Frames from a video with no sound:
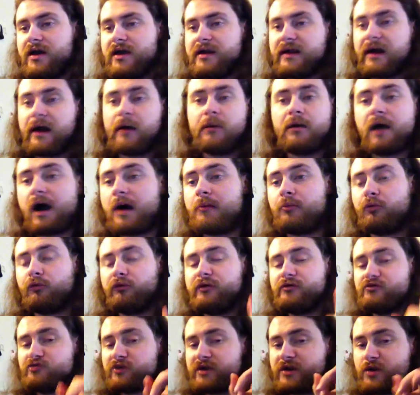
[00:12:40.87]
Now, I'm
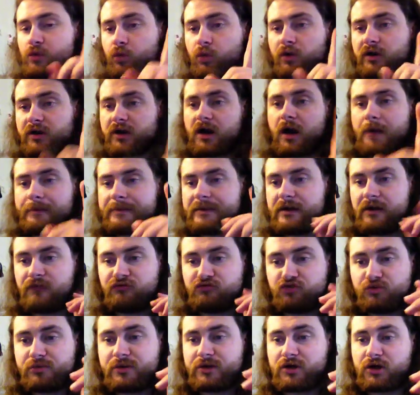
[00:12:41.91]
only running one copy
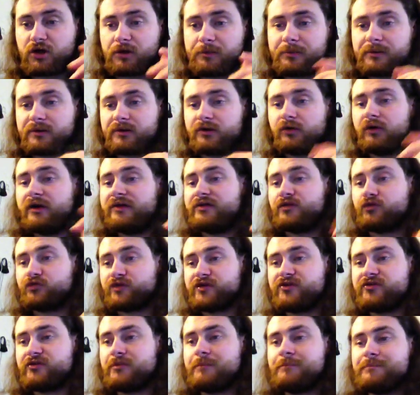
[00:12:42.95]
of Ruby Carbuncle, and the
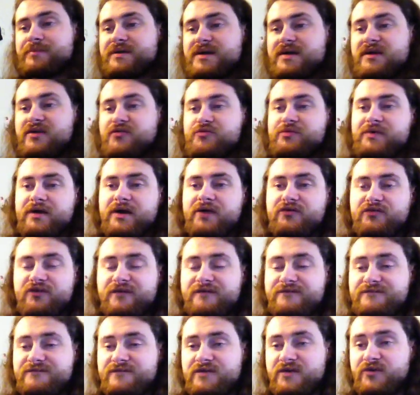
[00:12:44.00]
reason being is because
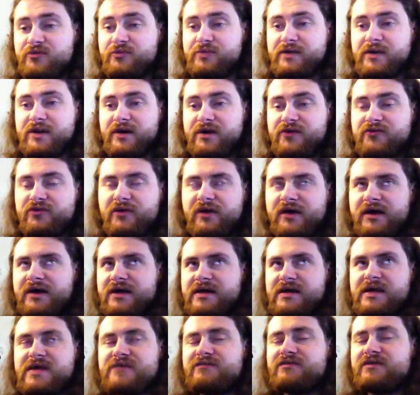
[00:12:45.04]
if is because
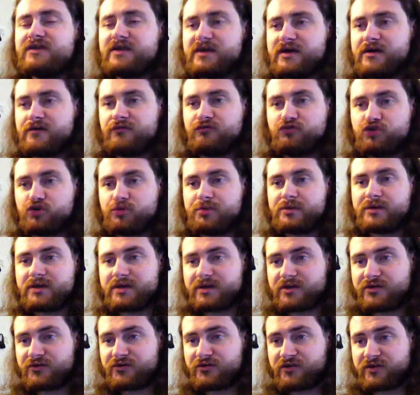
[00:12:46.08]
even if Ruby
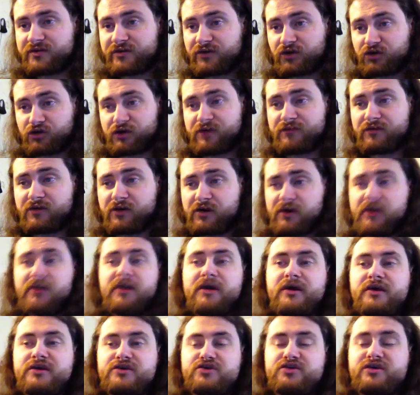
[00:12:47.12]
is in the graveyard,
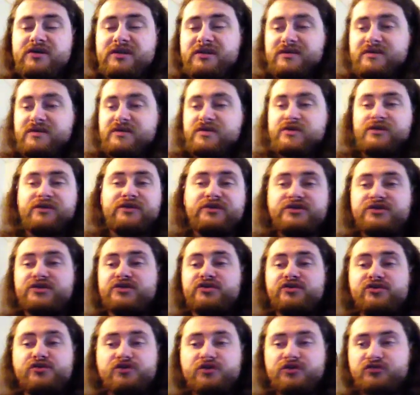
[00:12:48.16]
you can
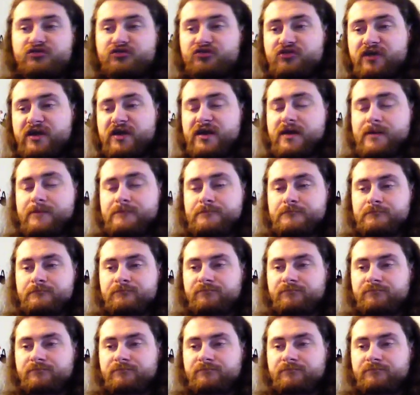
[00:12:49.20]
you can set it,